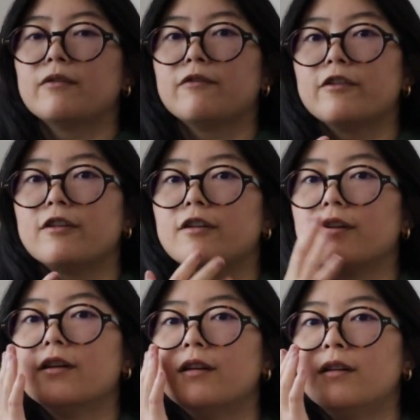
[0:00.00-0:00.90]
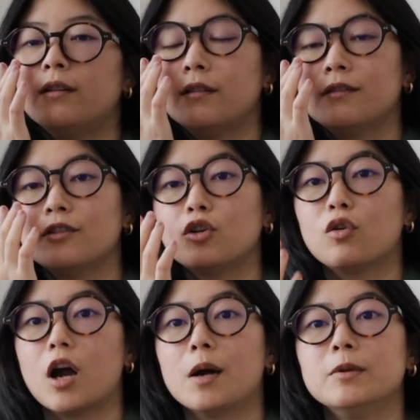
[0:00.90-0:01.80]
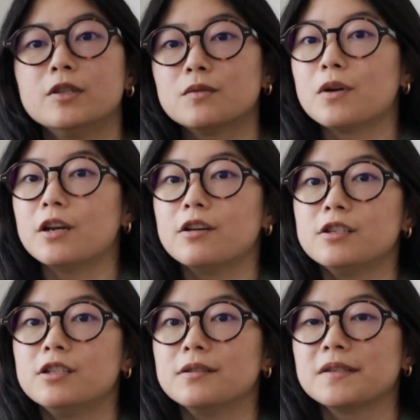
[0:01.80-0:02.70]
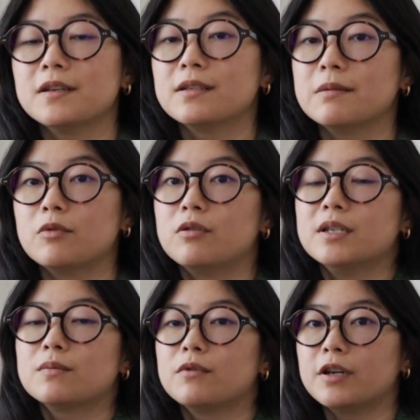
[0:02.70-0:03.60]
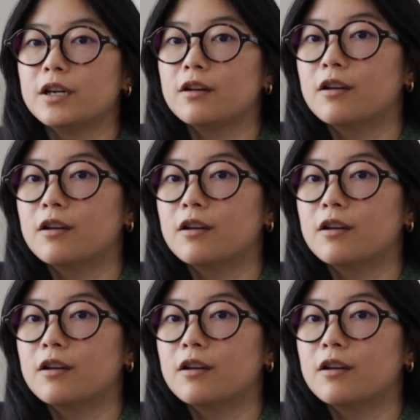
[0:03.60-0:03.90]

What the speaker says: prefer cropped sweaters just because I'm always wearing